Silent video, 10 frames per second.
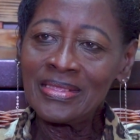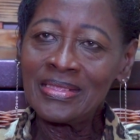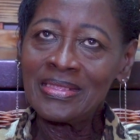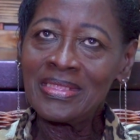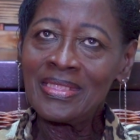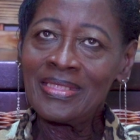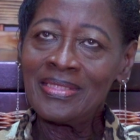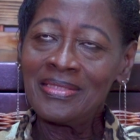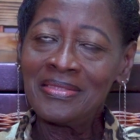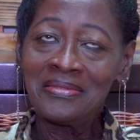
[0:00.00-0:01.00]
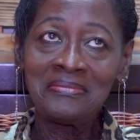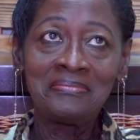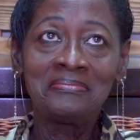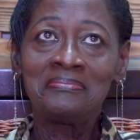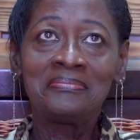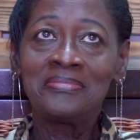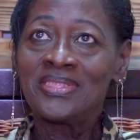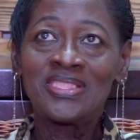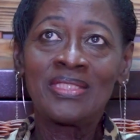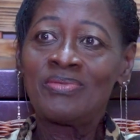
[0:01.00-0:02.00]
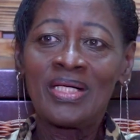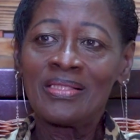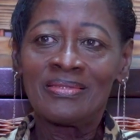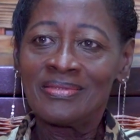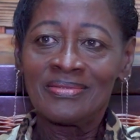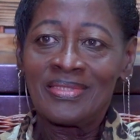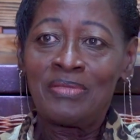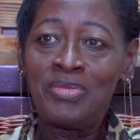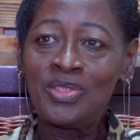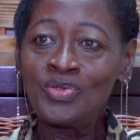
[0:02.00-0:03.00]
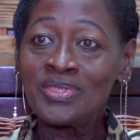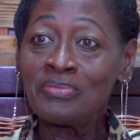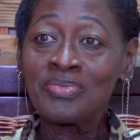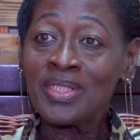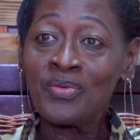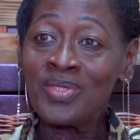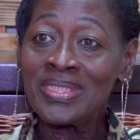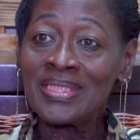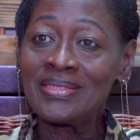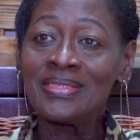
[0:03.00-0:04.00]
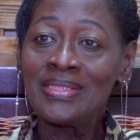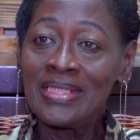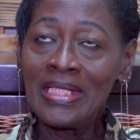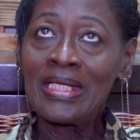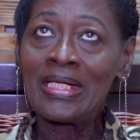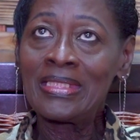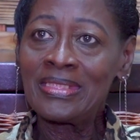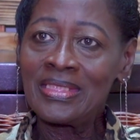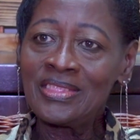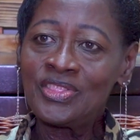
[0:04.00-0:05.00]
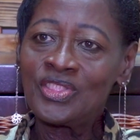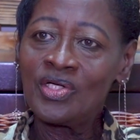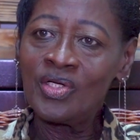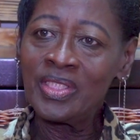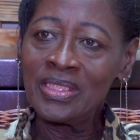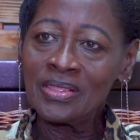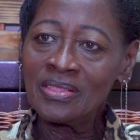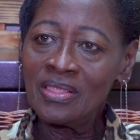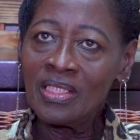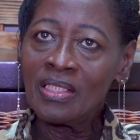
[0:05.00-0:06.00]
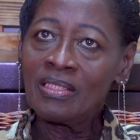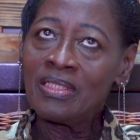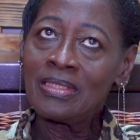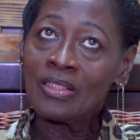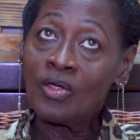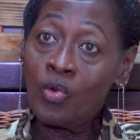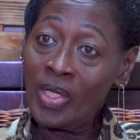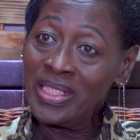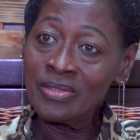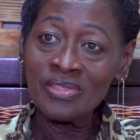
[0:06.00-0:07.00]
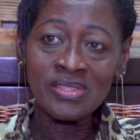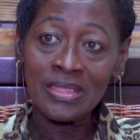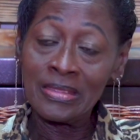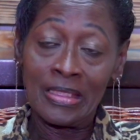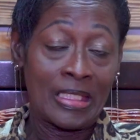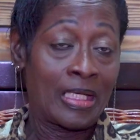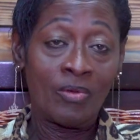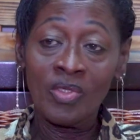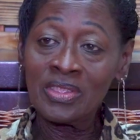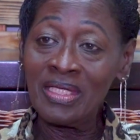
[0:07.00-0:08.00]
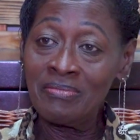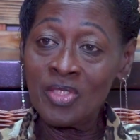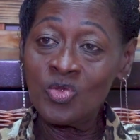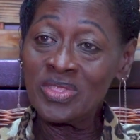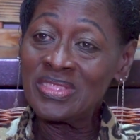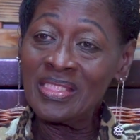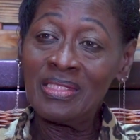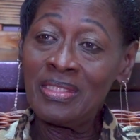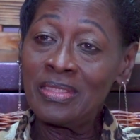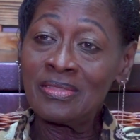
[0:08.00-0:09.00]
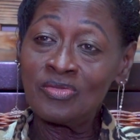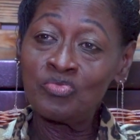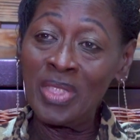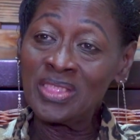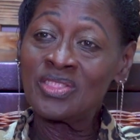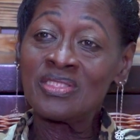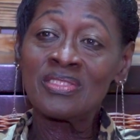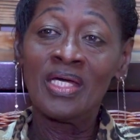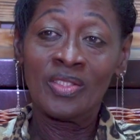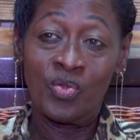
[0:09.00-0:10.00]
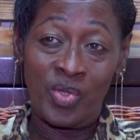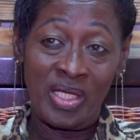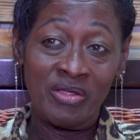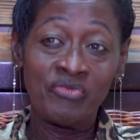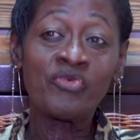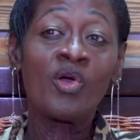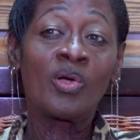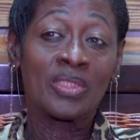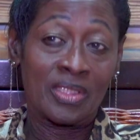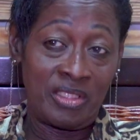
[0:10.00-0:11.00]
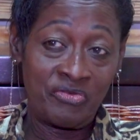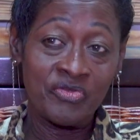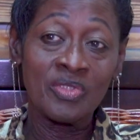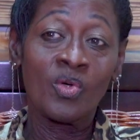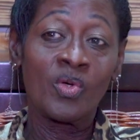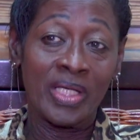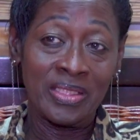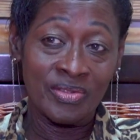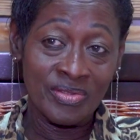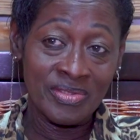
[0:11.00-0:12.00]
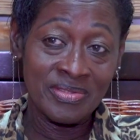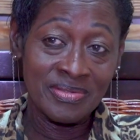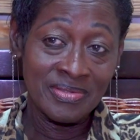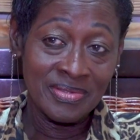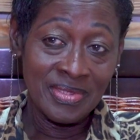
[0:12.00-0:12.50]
I say, well, let me do something with it. And I joined choirs. At one time, I was singing in as much as 12 different choirs.